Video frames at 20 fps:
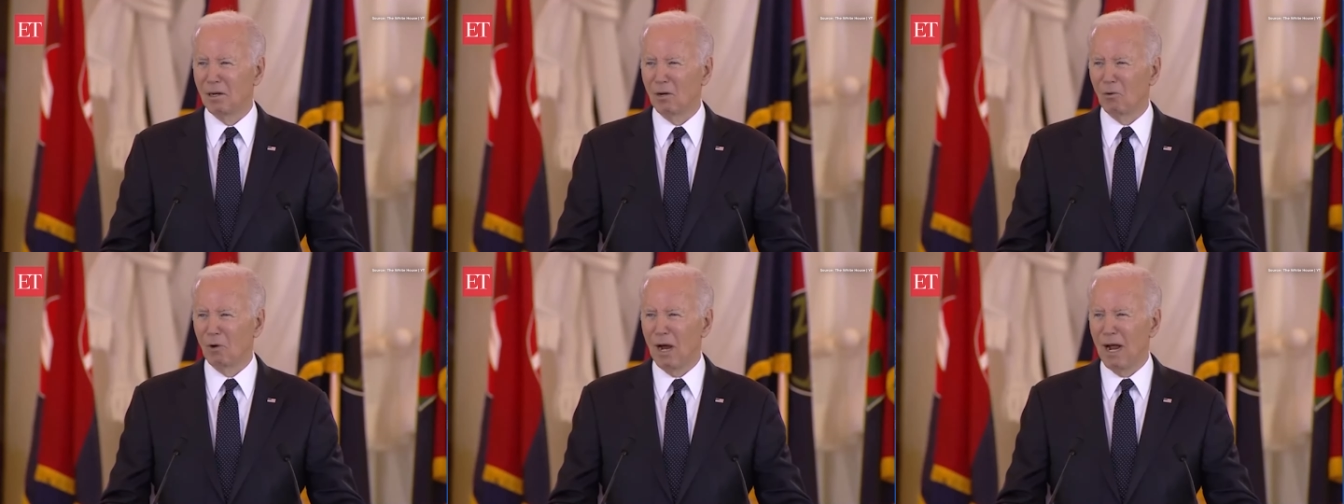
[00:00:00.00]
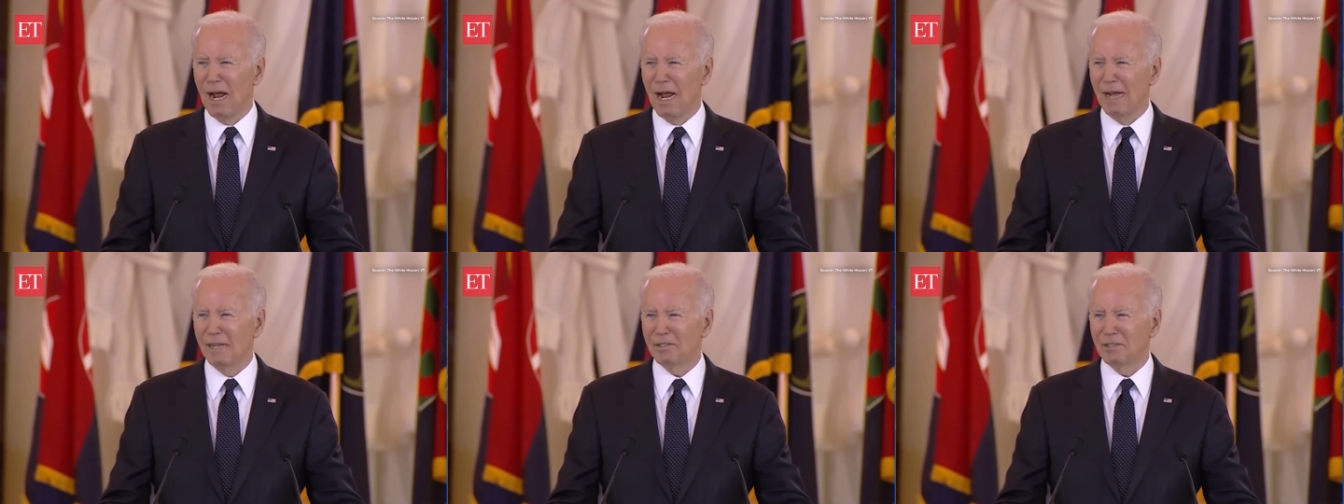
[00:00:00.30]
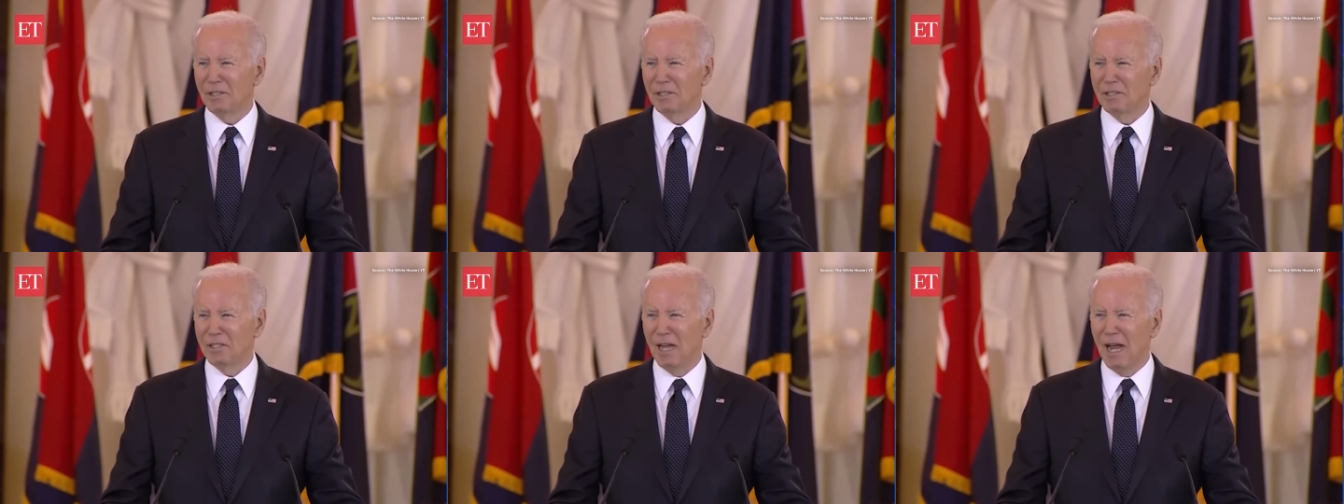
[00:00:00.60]

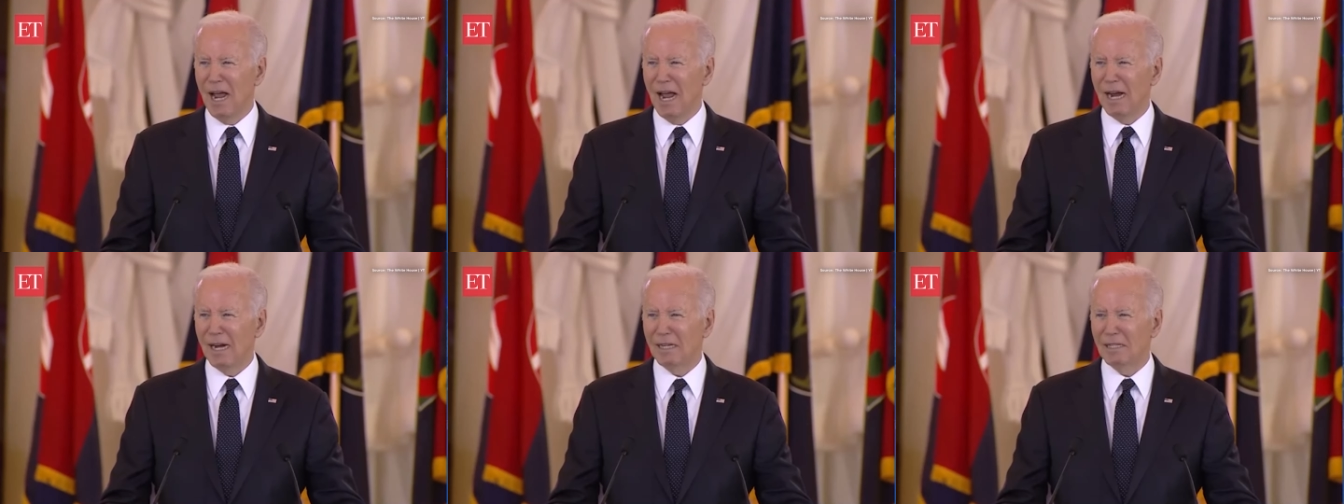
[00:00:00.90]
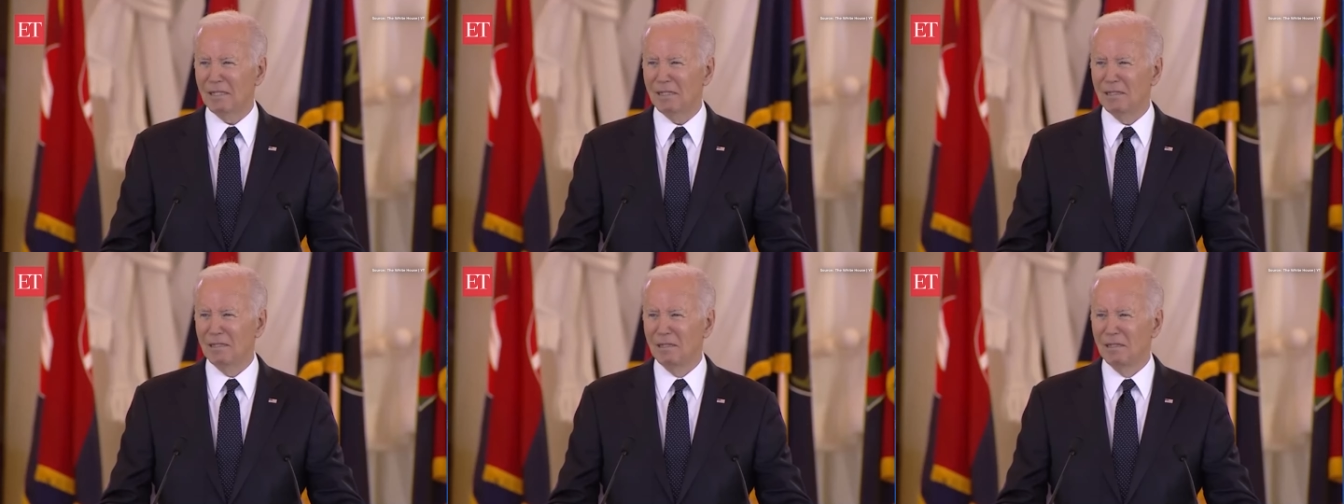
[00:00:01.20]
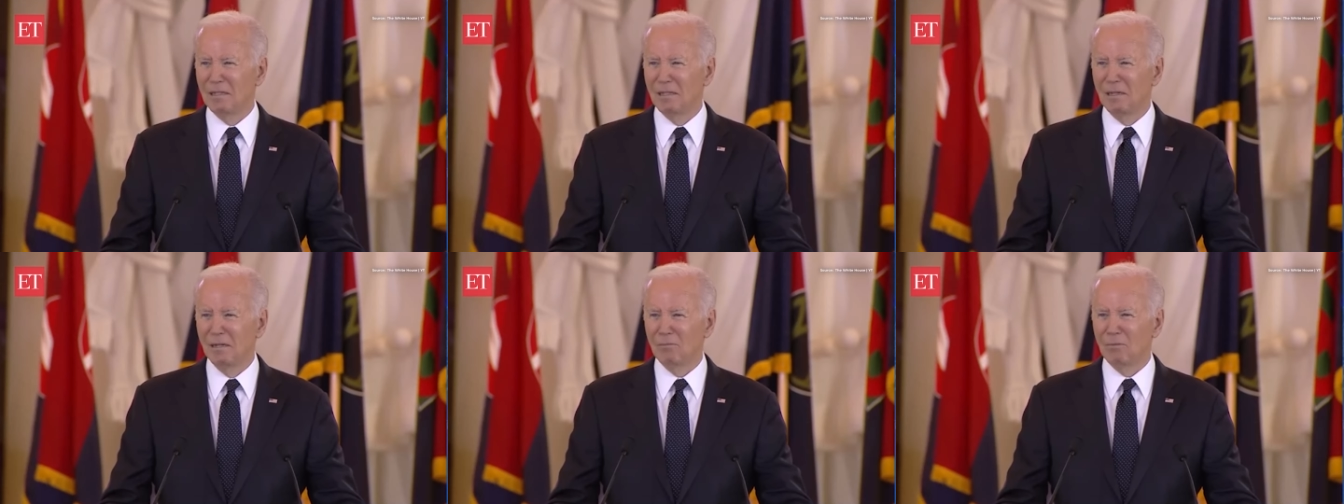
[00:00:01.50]
harassed,
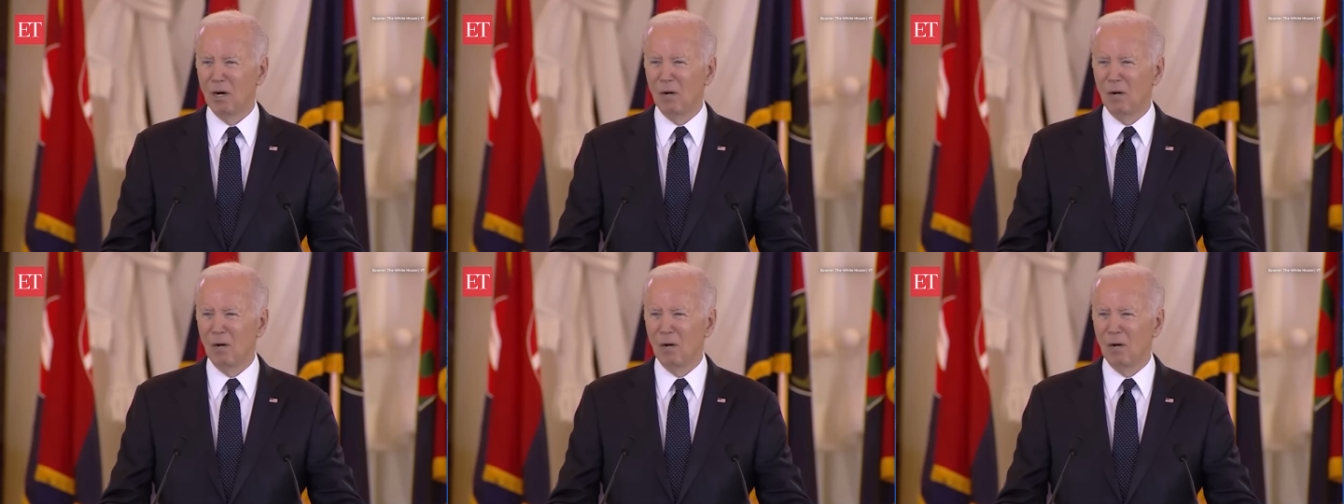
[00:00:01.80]
attacked